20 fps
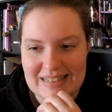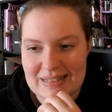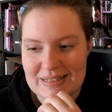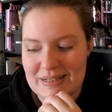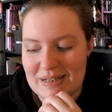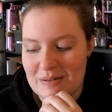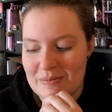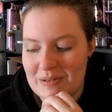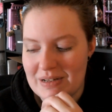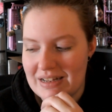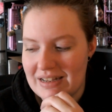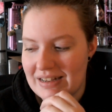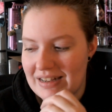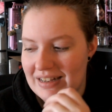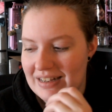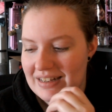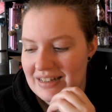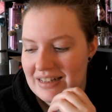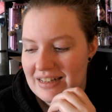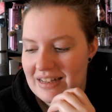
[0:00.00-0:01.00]
It's going to be
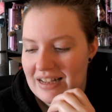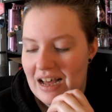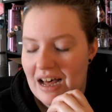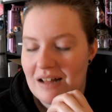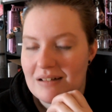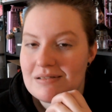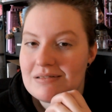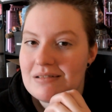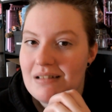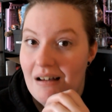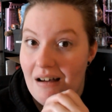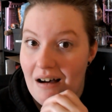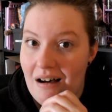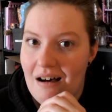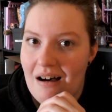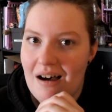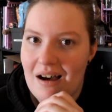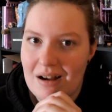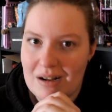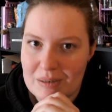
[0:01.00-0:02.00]
a
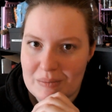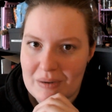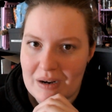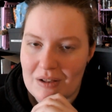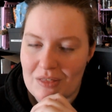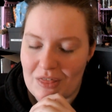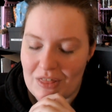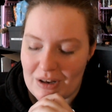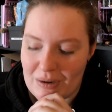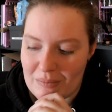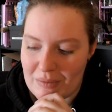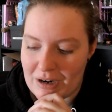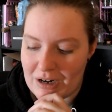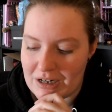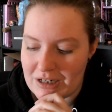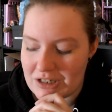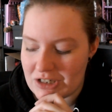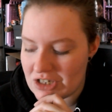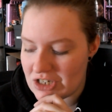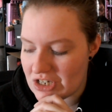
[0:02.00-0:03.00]
long month in
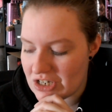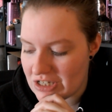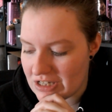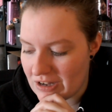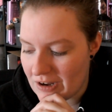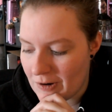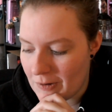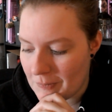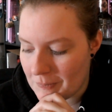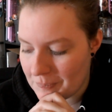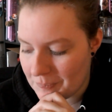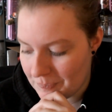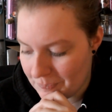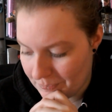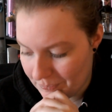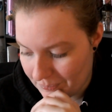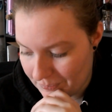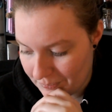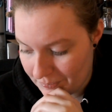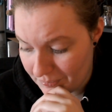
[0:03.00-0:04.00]
March. So
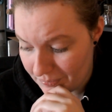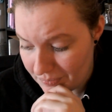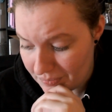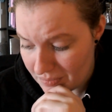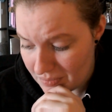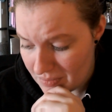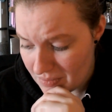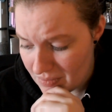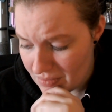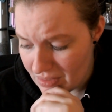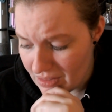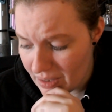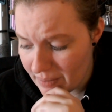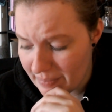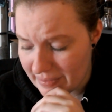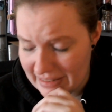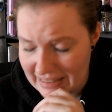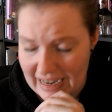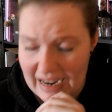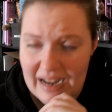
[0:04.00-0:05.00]

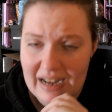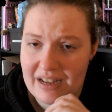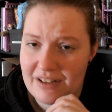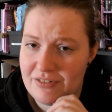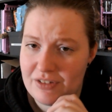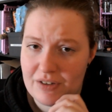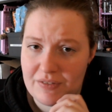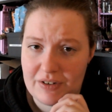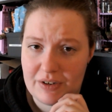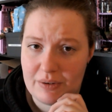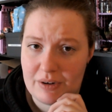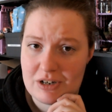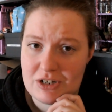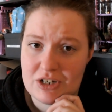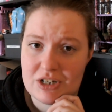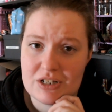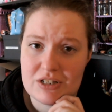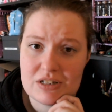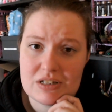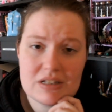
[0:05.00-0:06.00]
yeah, if you have any
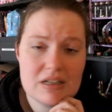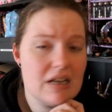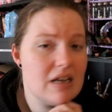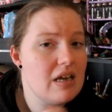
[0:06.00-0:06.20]
questions,